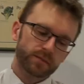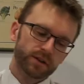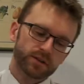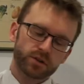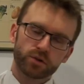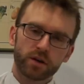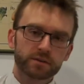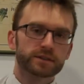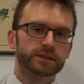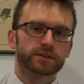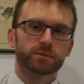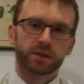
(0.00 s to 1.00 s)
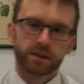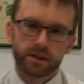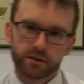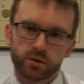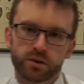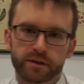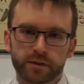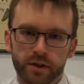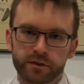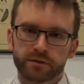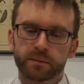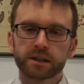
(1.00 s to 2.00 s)
So gravity is something that you're already
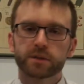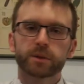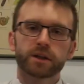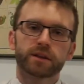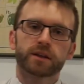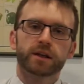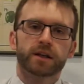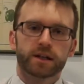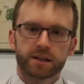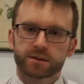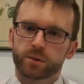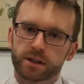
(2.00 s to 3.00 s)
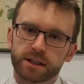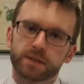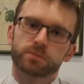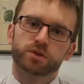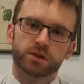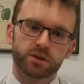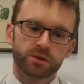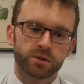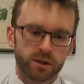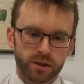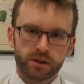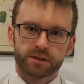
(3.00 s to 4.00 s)
very familiar with. It's what keeps you
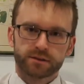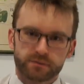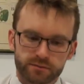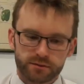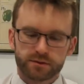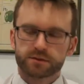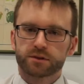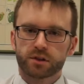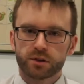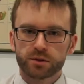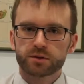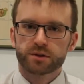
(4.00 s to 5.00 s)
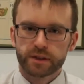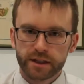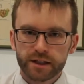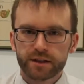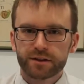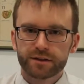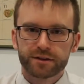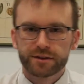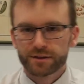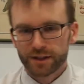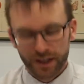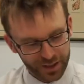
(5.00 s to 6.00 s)
glued to the
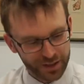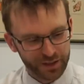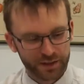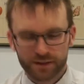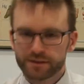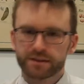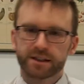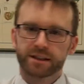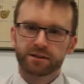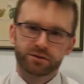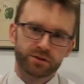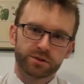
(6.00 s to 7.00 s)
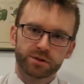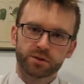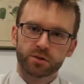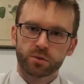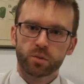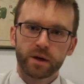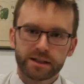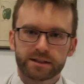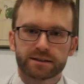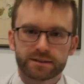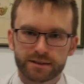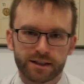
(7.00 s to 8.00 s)
earth and it gives you your
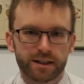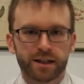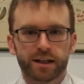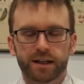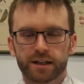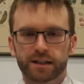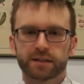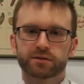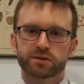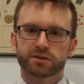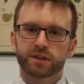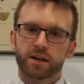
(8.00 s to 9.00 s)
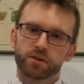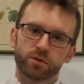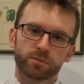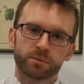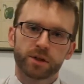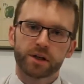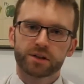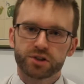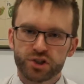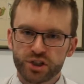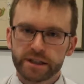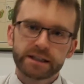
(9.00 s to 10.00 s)
weight. It gives us that number
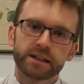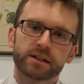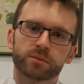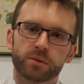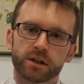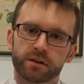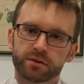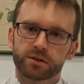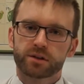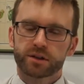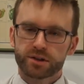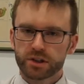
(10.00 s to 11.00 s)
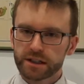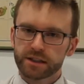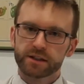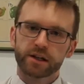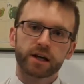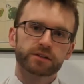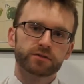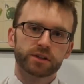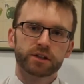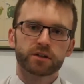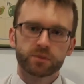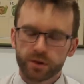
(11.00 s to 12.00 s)
G, and we'll have a look at G in the next
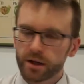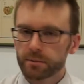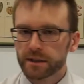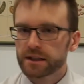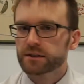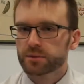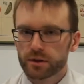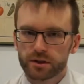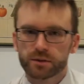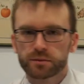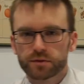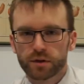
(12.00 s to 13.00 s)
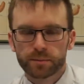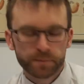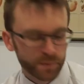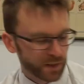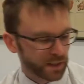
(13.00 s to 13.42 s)
video, what that means, where it comes from.